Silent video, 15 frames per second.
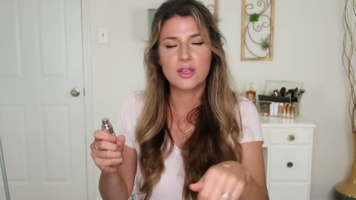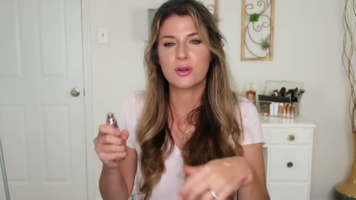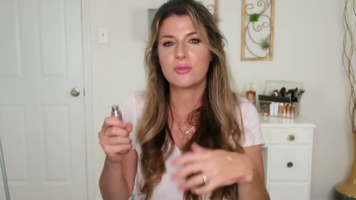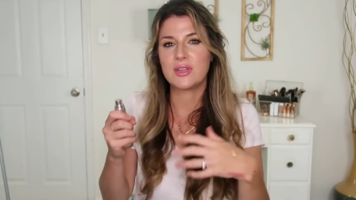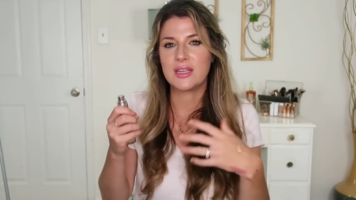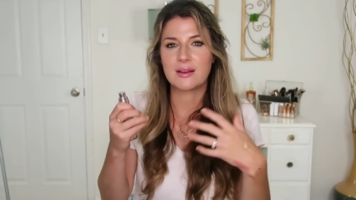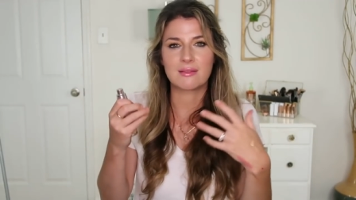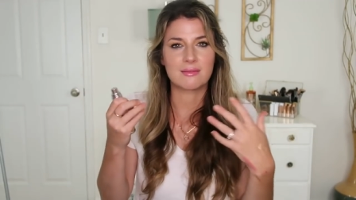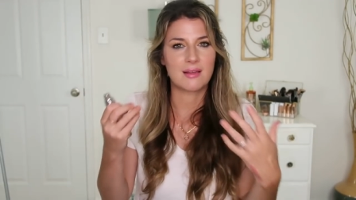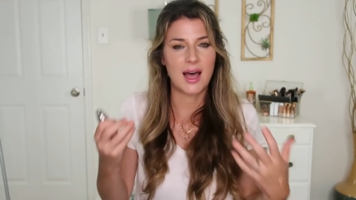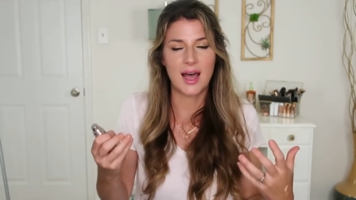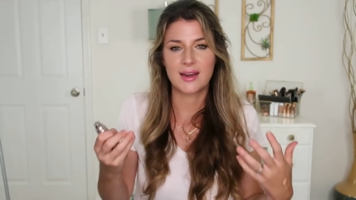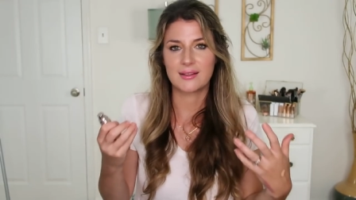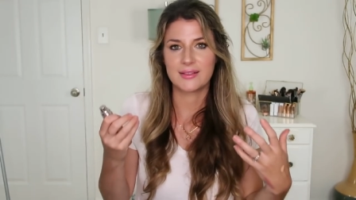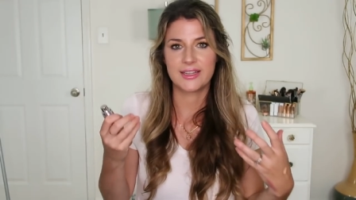You don't need a
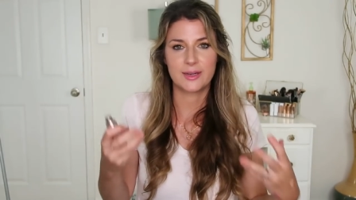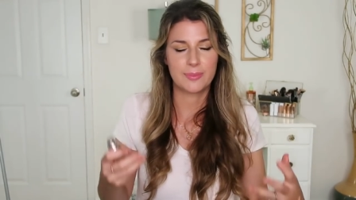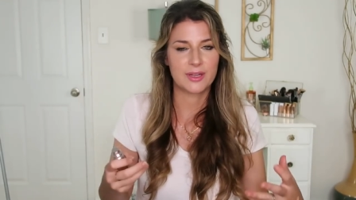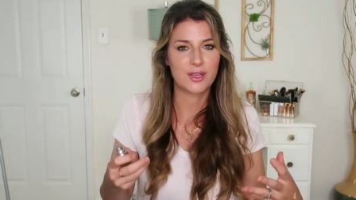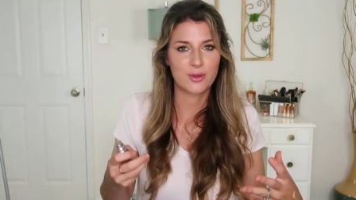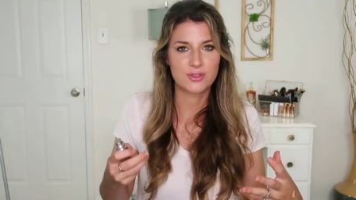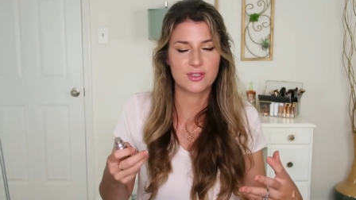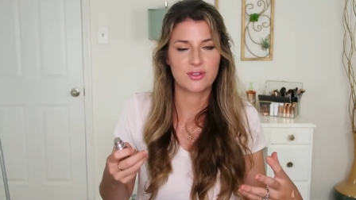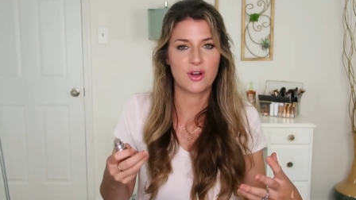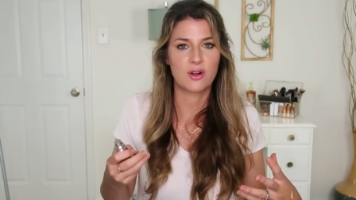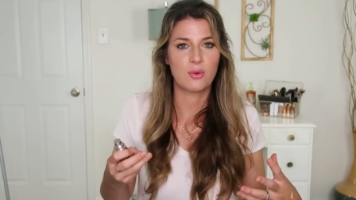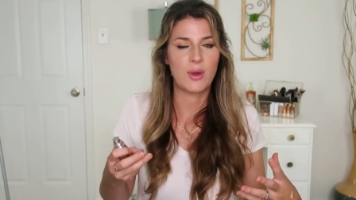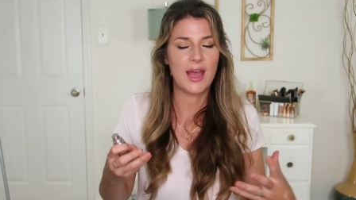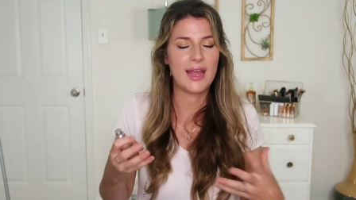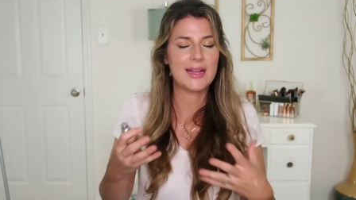lot. A little bit goes a
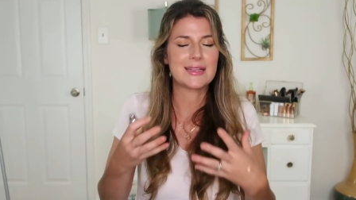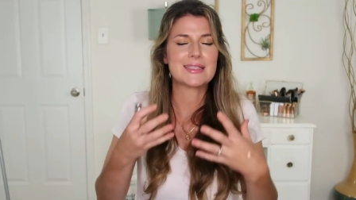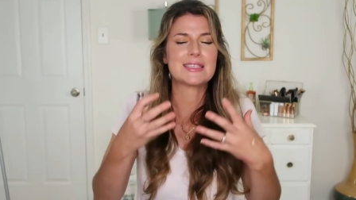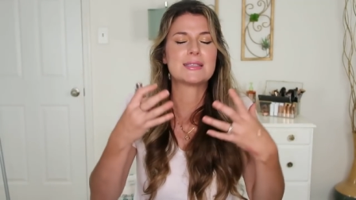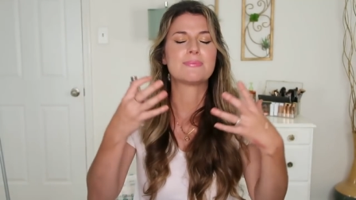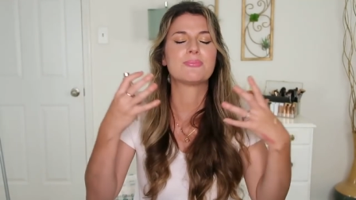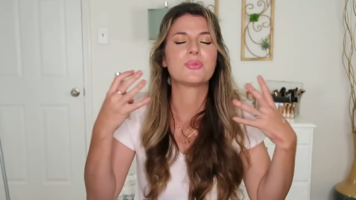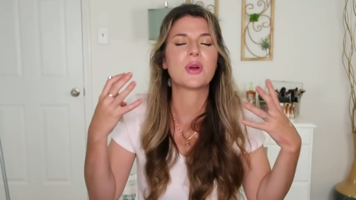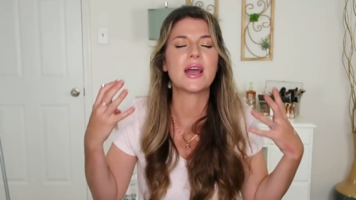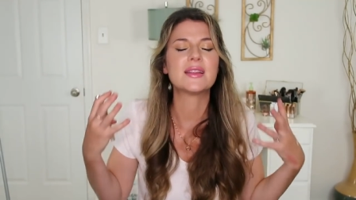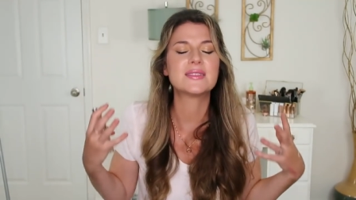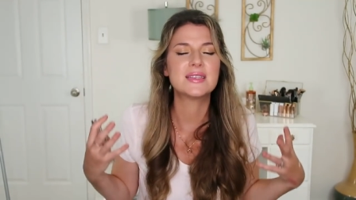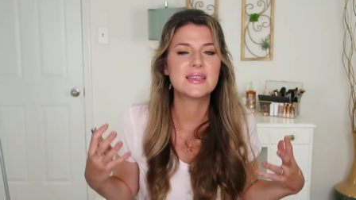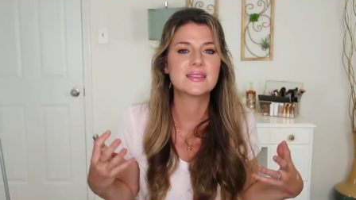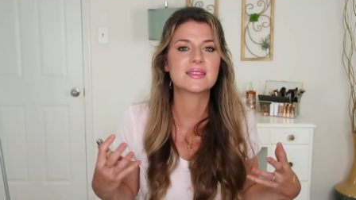long way. It
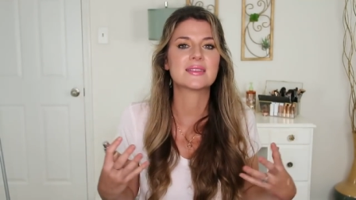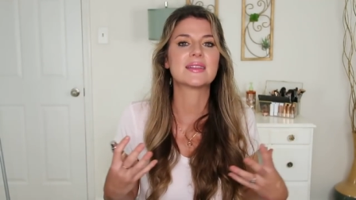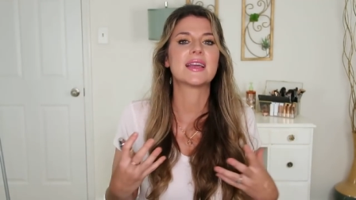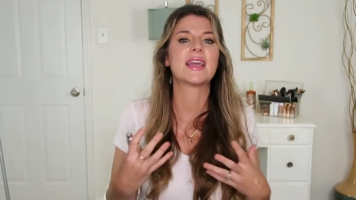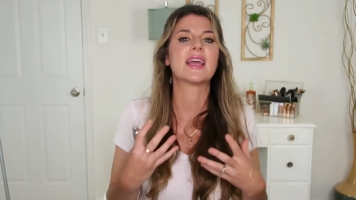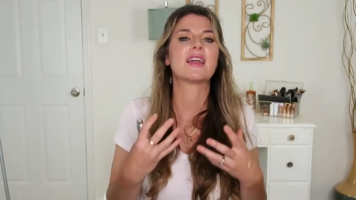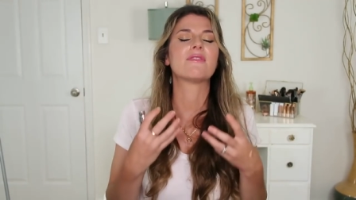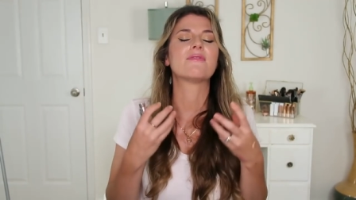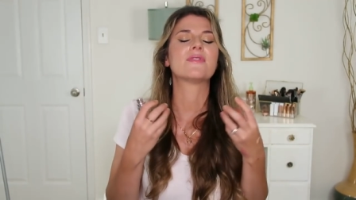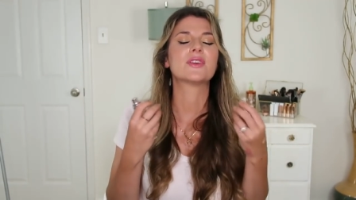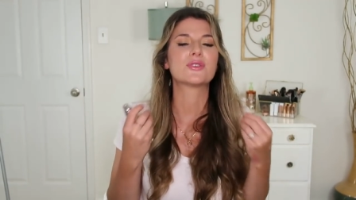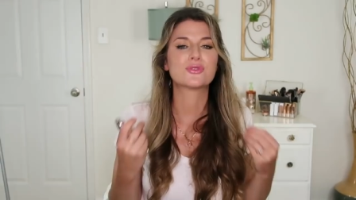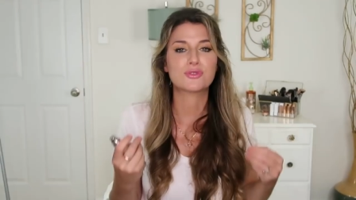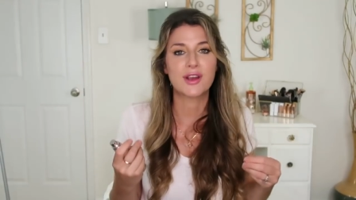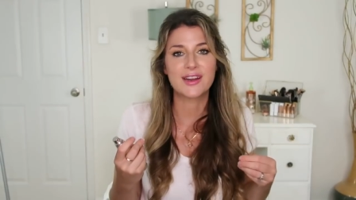spreads easily. It
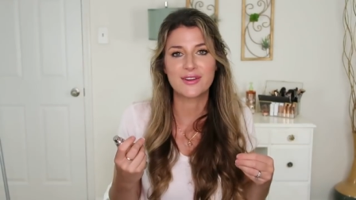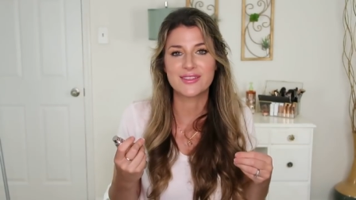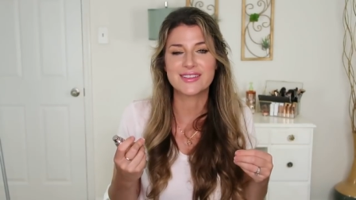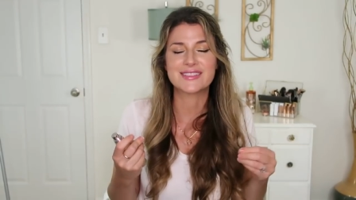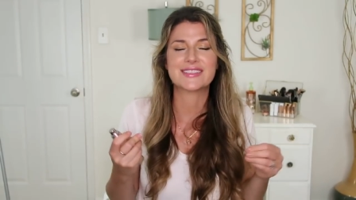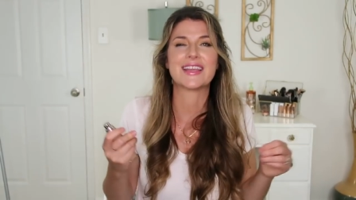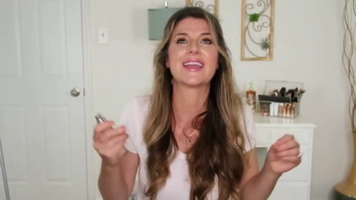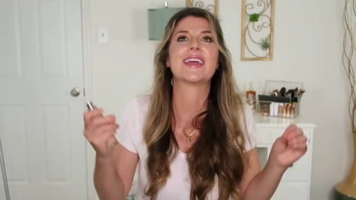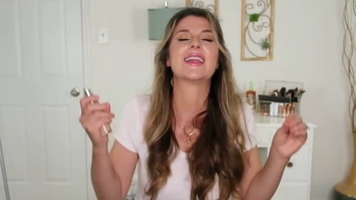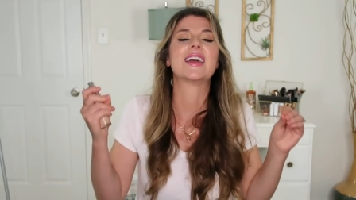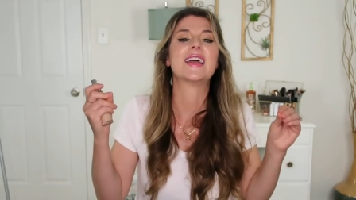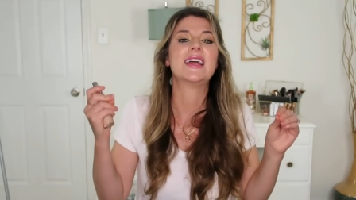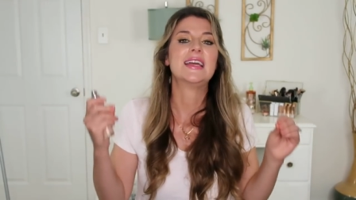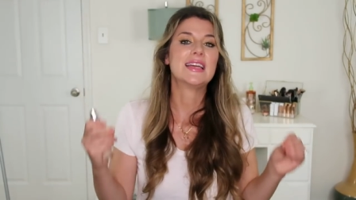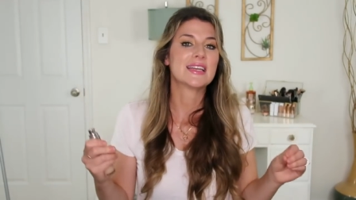feels great on the skin.